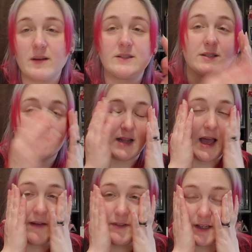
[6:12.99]
It's just,
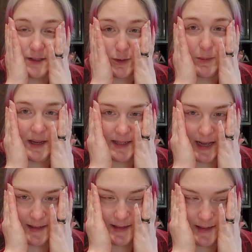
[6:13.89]
I've done so many
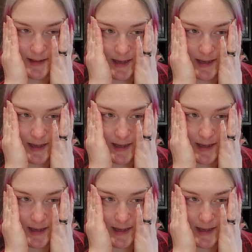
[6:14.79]
tests.